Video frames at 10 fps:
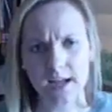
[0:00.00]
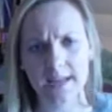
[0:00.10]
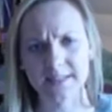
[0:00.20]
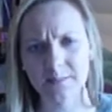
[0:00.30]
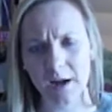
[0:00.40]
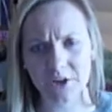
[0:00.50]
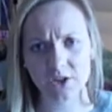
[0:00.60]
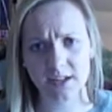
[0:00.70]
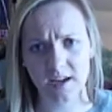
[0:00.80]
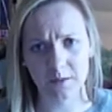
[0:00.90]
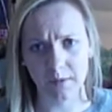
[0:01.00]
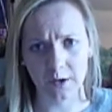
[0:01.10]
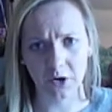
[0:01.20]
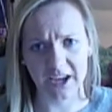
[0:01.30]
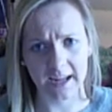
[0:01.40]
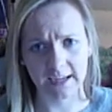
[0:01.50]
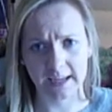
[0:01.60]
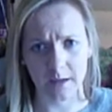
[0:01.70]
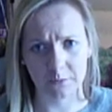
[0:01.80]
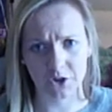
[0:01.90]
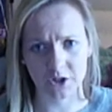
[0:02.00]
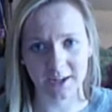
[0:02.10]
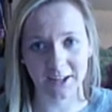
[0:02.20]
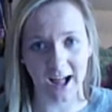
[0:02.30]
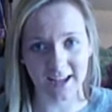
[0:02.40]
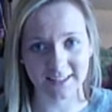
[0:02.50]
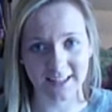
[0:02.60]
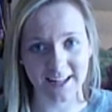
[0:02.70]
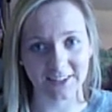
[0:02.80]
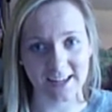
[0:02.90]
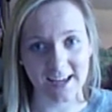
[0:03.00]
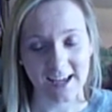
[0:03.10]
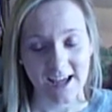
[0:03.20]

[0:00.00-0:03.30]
Especially in my organic chemistry class lately,